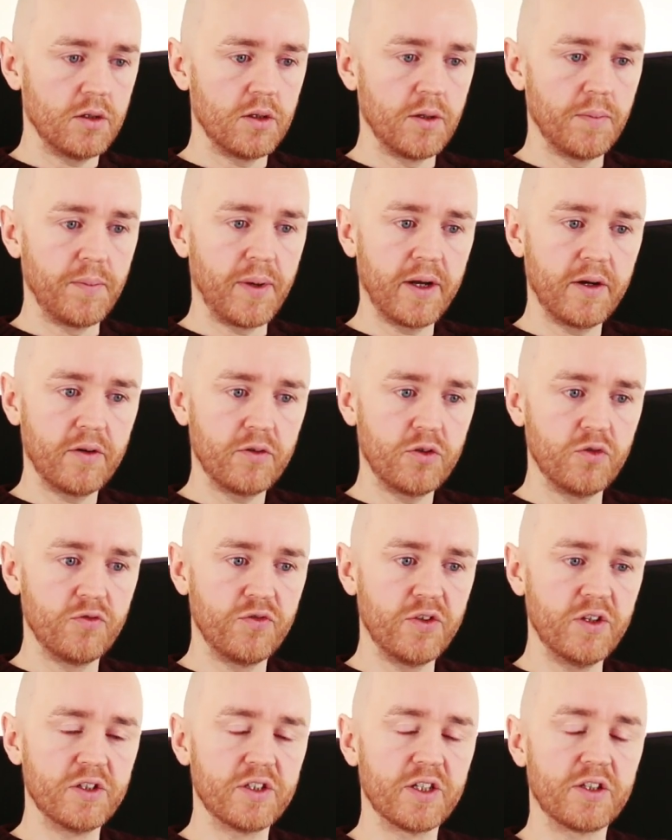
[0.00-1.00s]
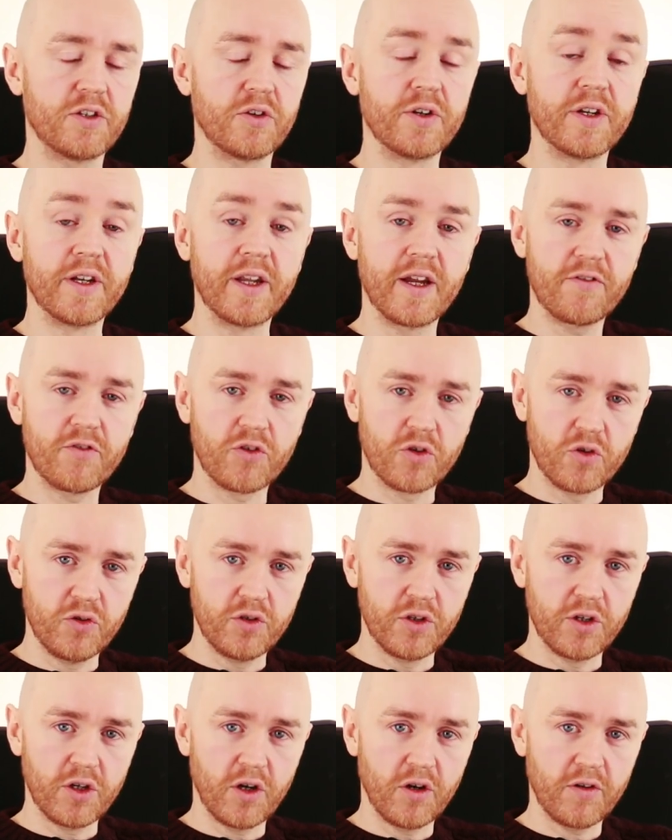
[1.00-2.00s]
The parent who feels that they're never
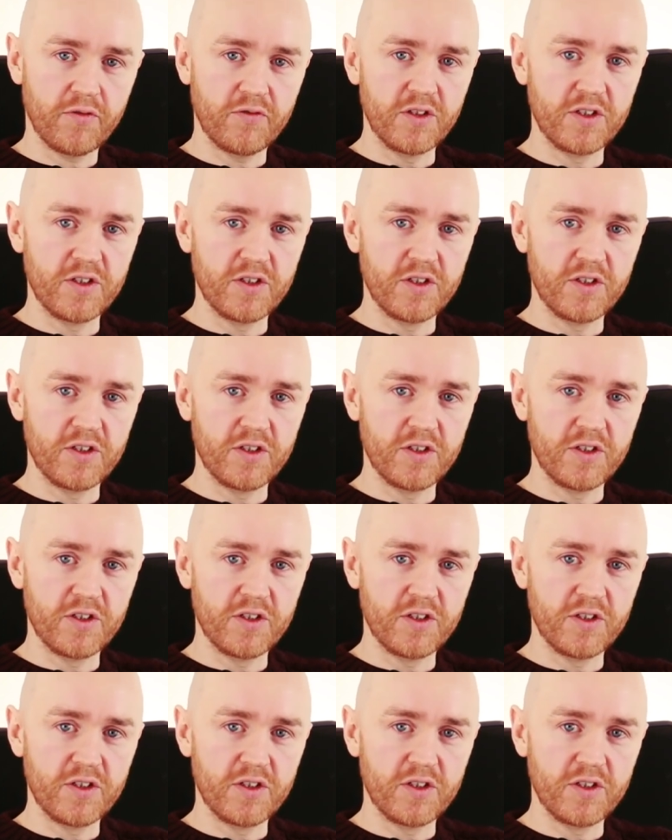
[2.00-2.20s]
good enough